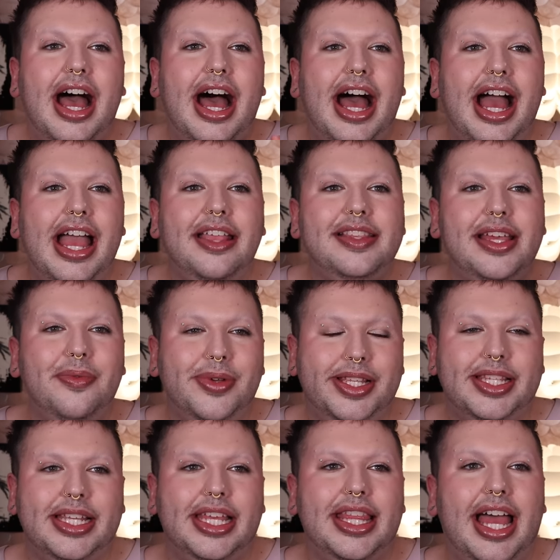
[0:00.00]
I said
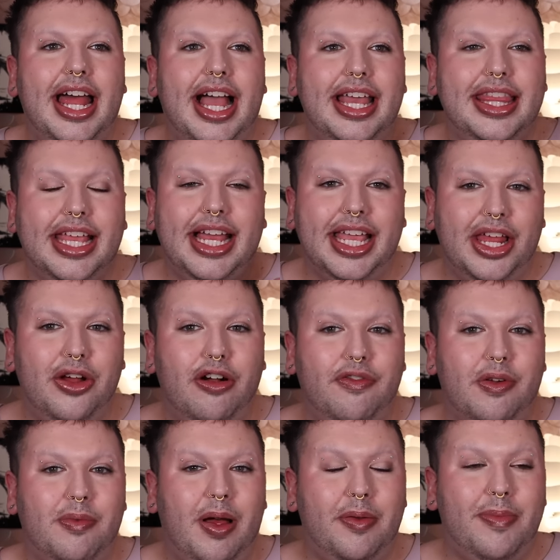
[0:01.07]
recently that I think I get
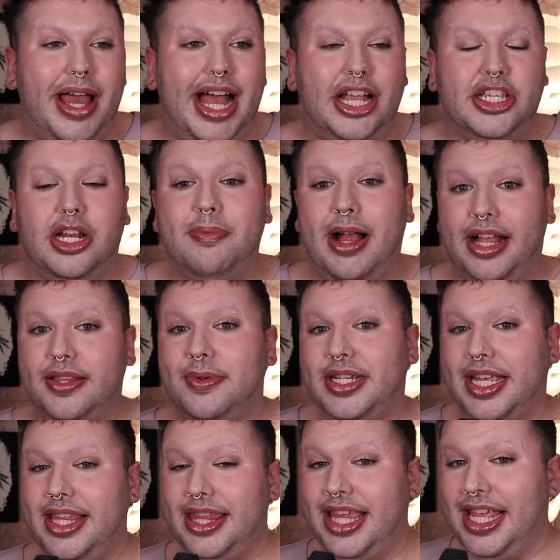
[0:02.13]
overwhelmed by eyeshadow palettes, which
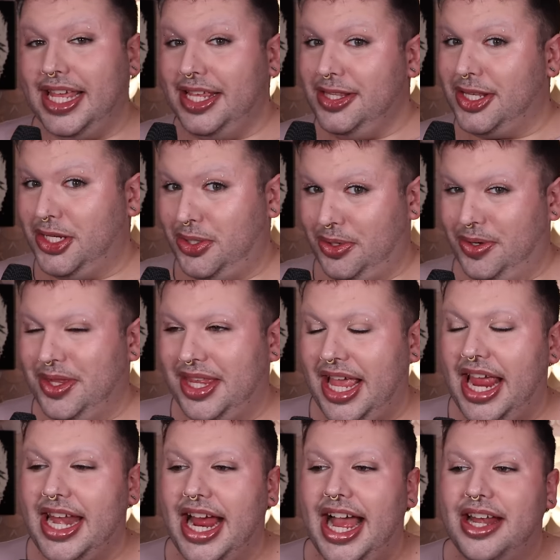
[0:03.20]
I think is the truth.
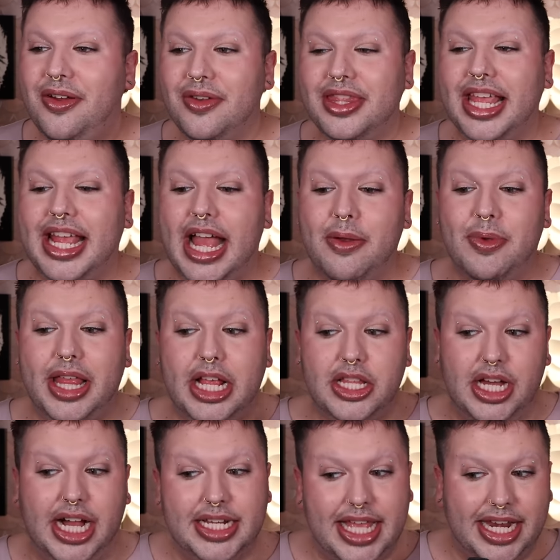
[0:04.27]
And I don't think I really
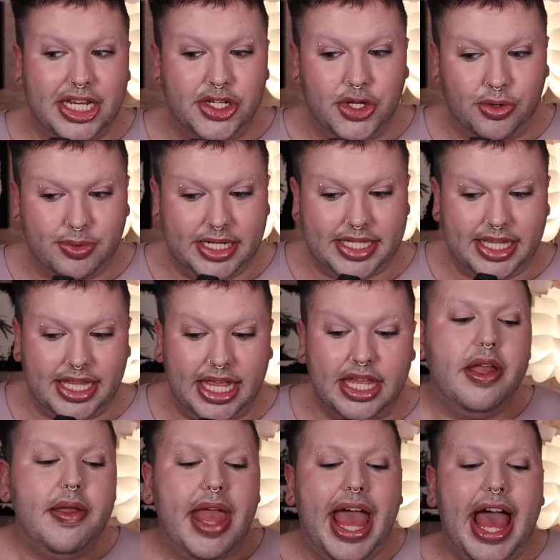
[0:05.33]
clocked that until recently.
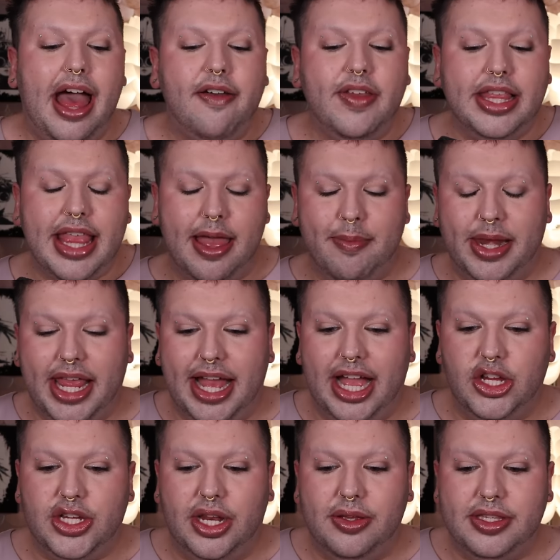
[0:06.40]
Having that many
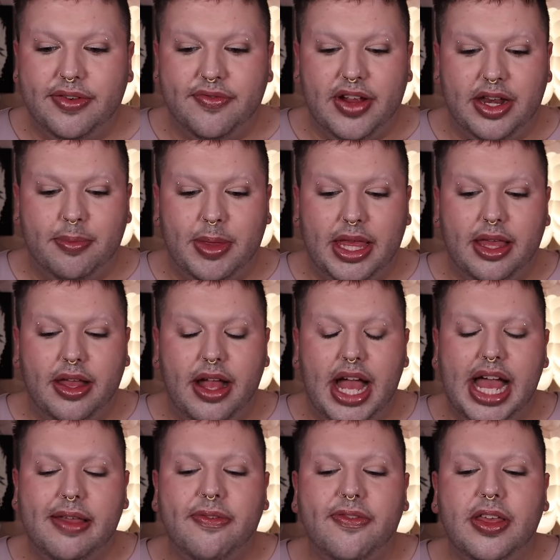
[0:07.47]
eyeshadows in front of me,
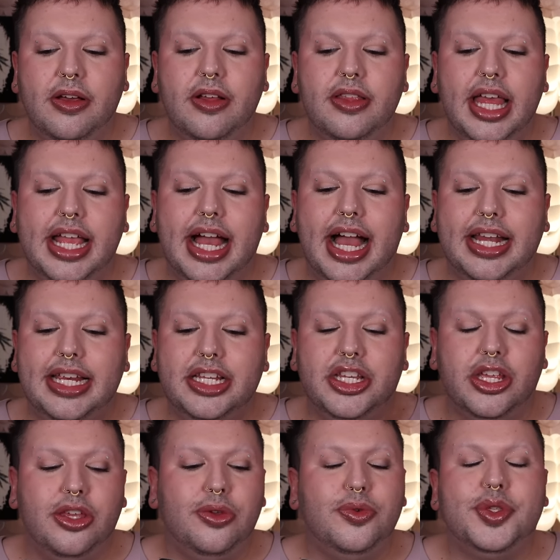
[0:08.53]
I feel like I need
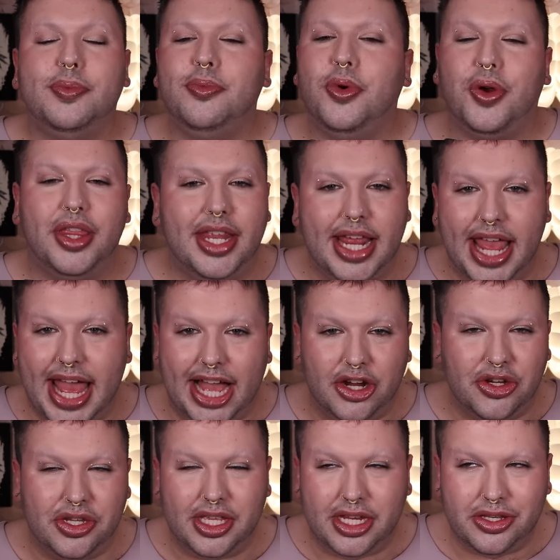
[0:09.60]
to use more than I
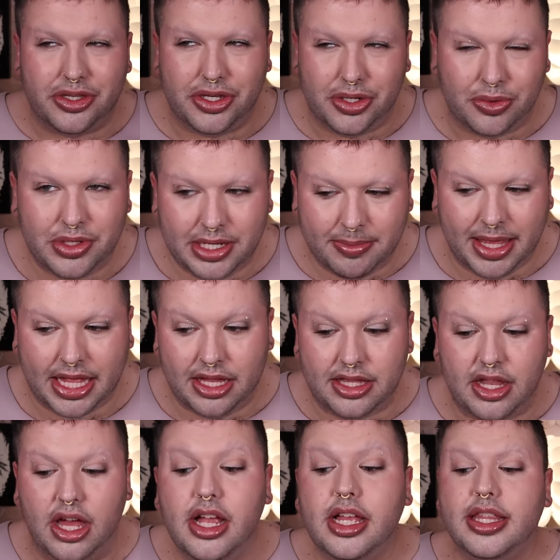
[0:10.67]
actually do to make a
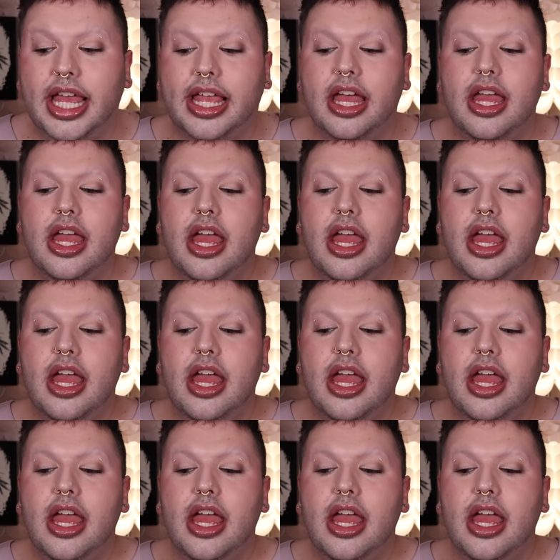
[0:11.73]
look. Like